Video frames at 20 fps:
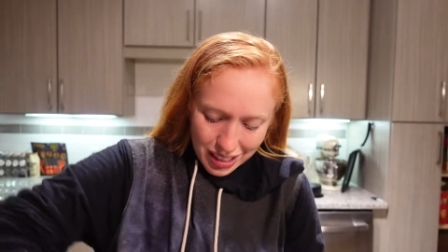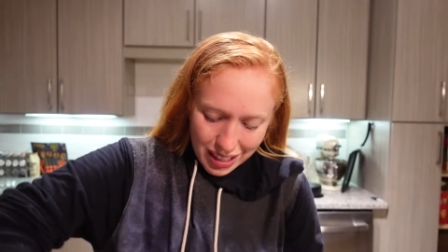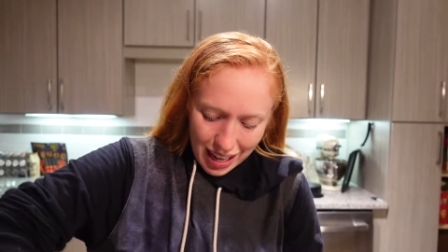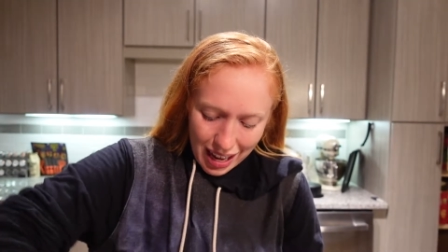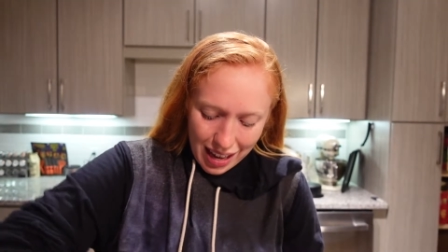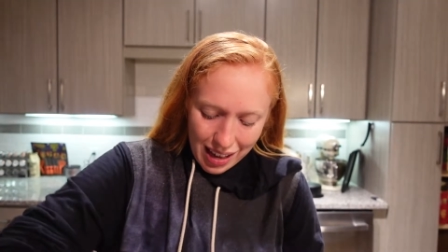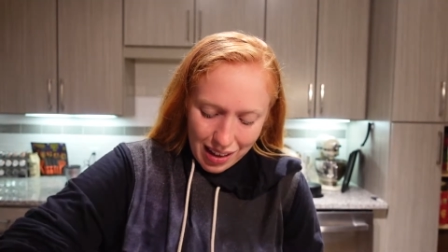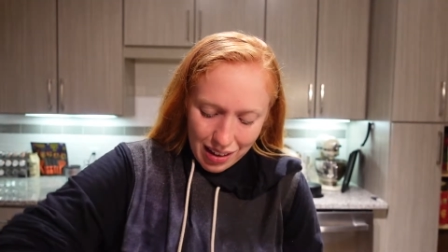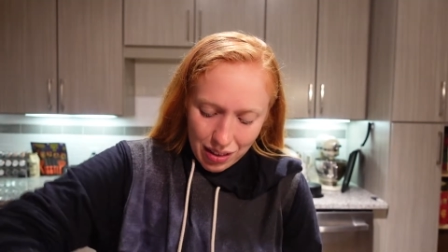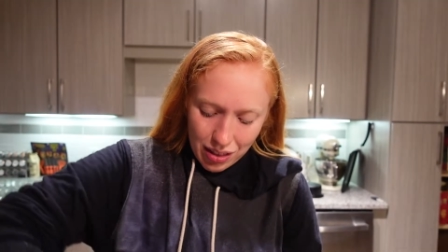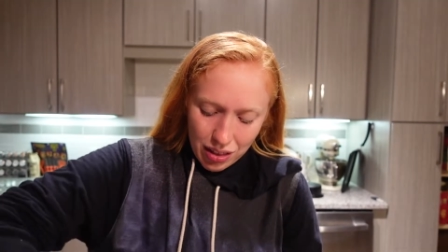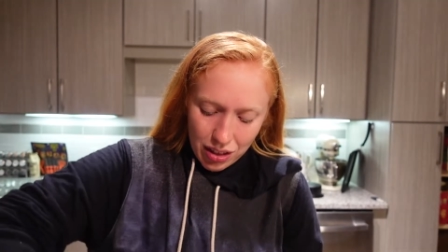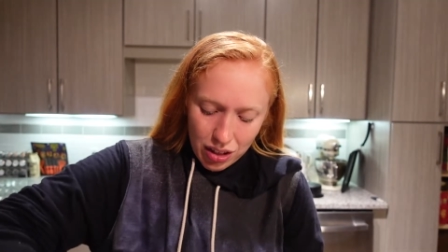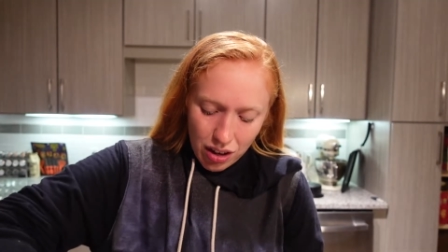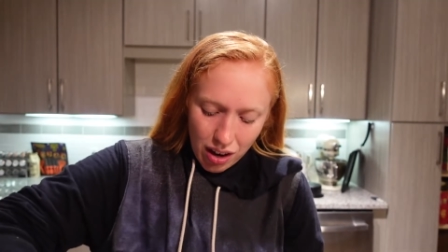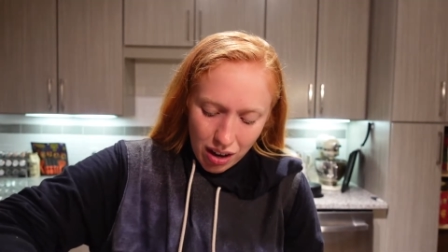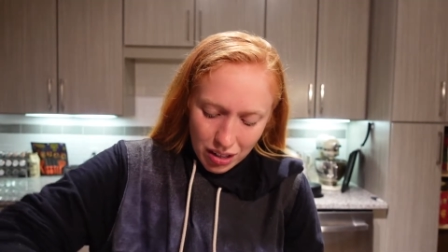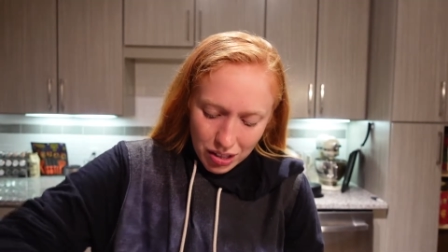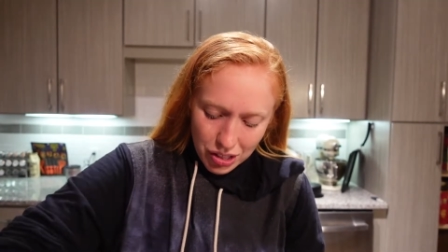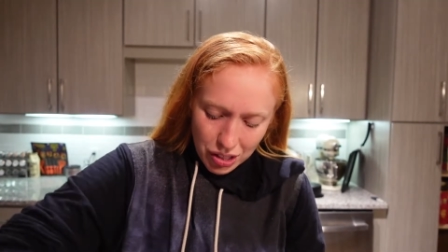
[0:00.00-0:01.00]
and the
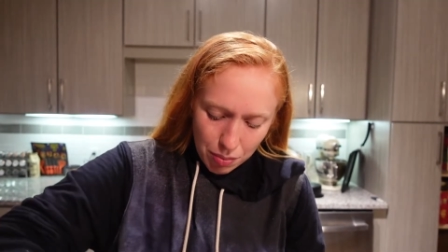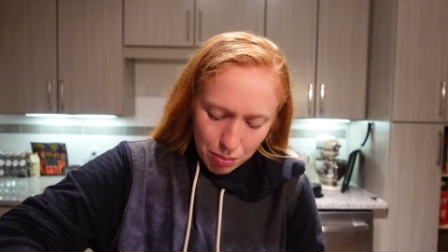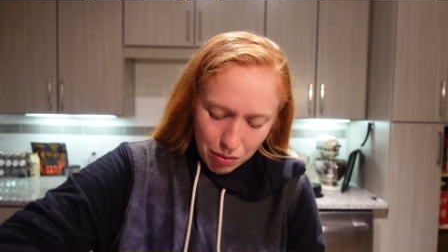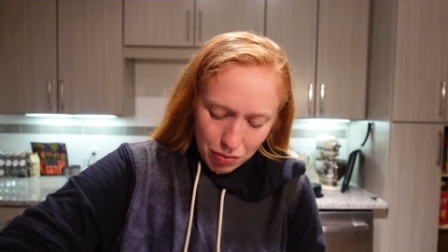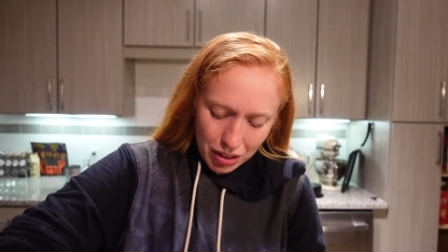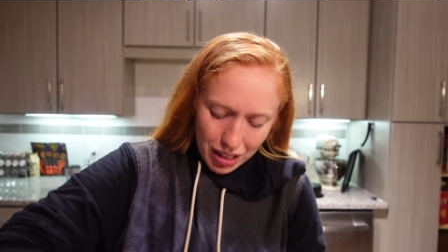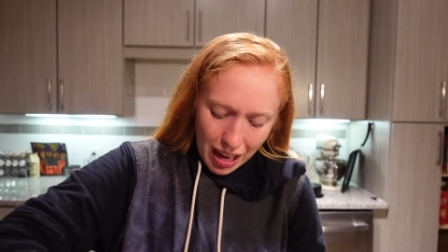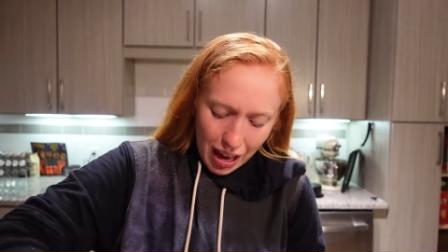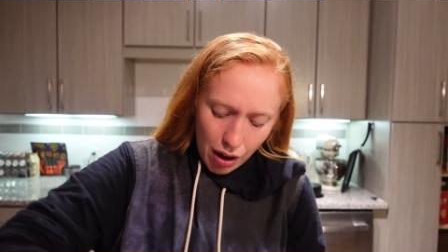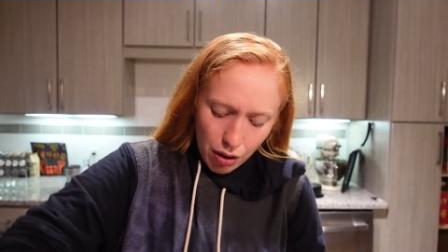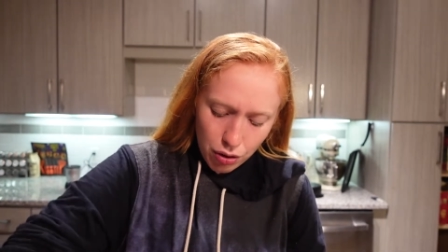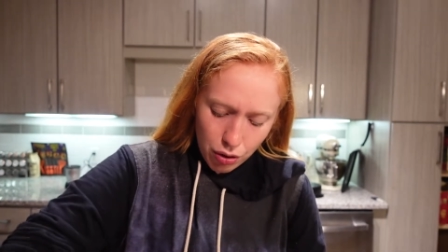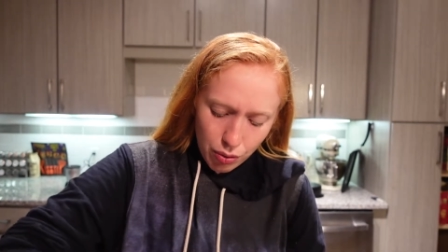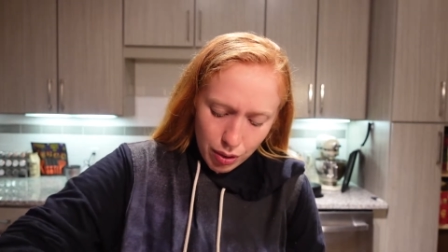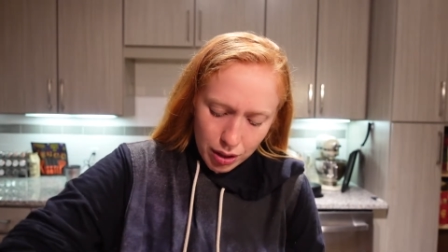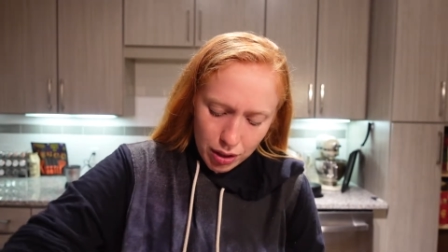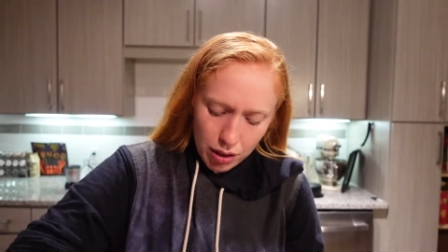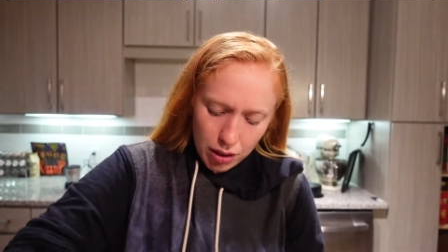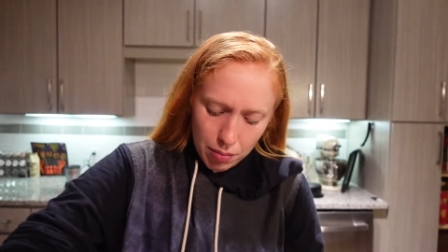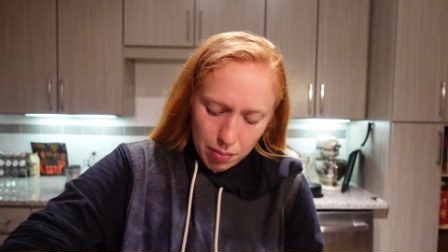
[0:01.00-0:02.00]
concept of the
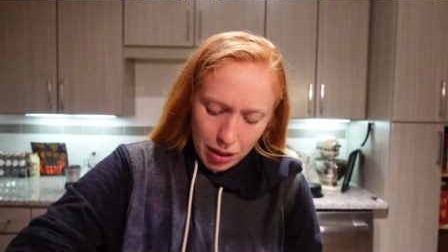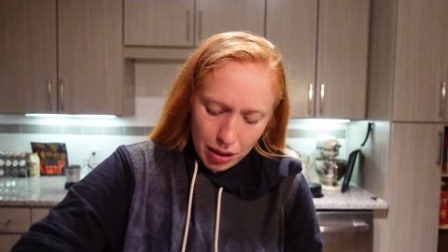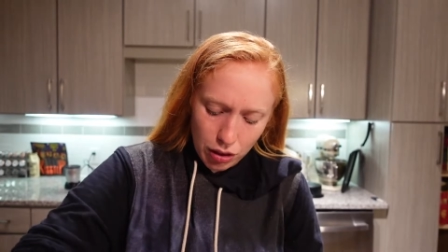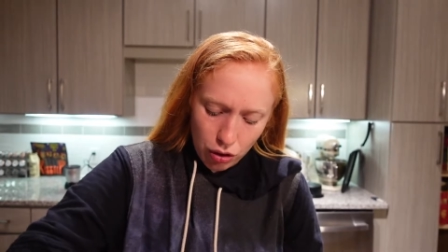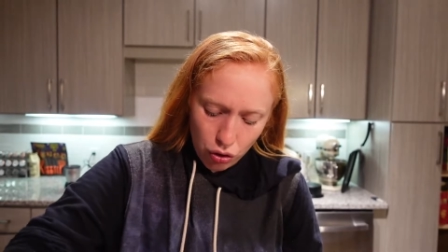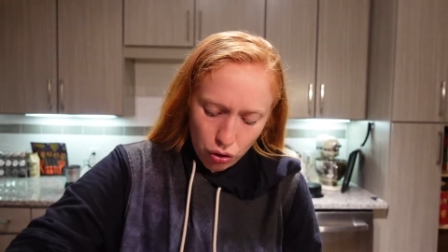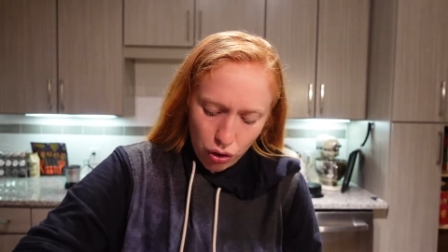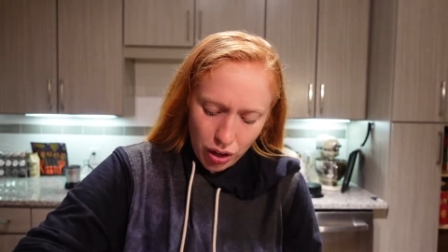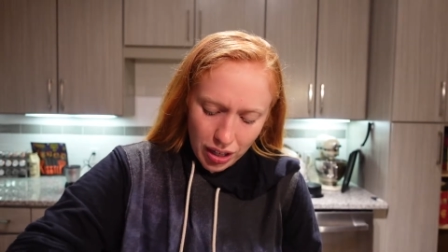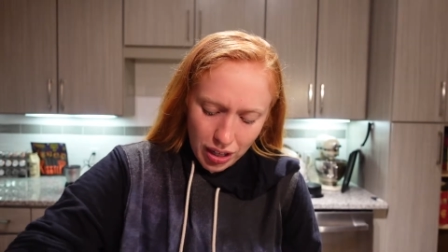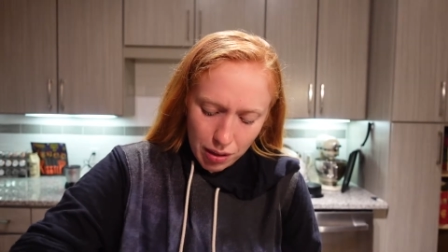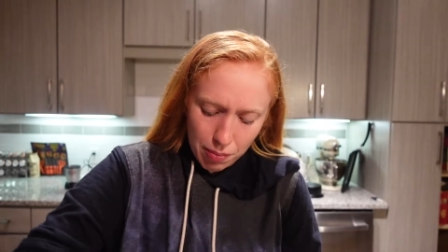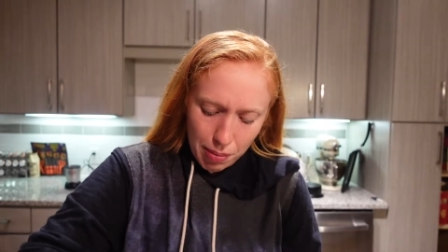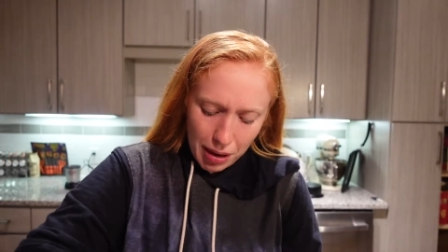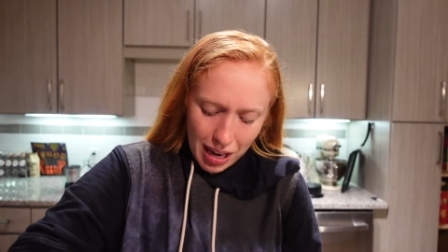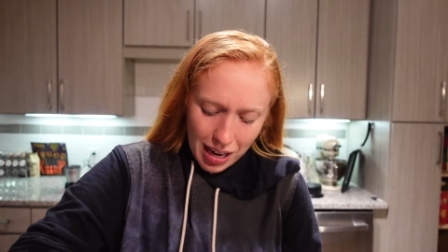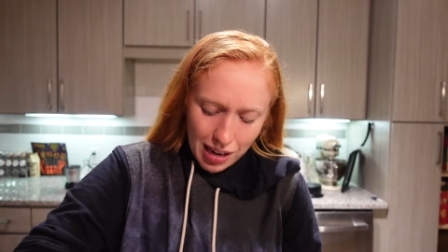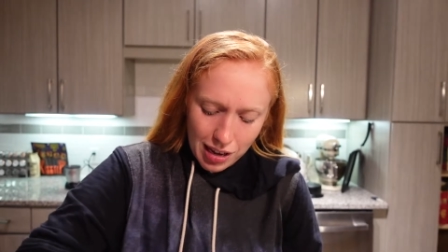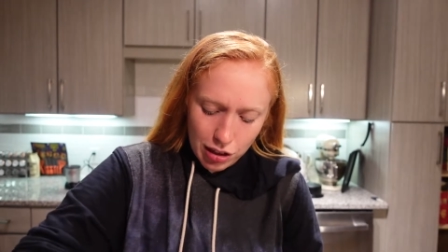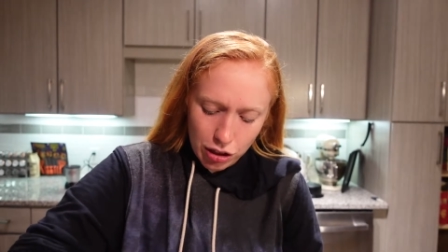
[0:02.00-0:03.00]
algorithm and the trending
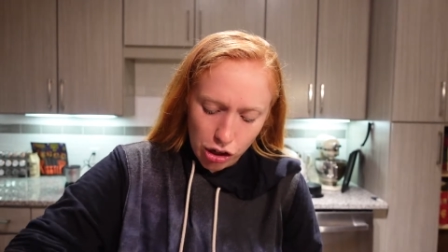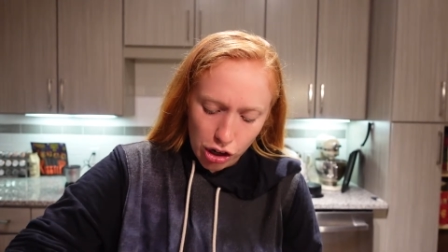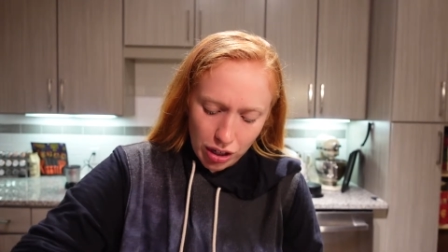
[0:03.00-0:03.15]
page.